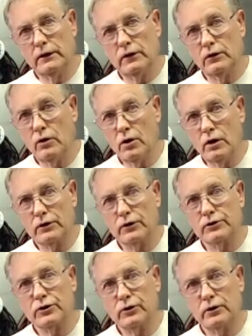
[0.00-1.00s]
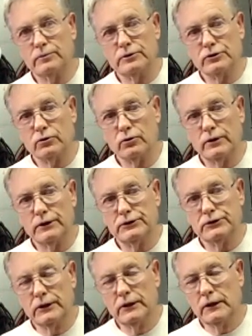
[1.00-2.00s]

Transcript: longer term storage,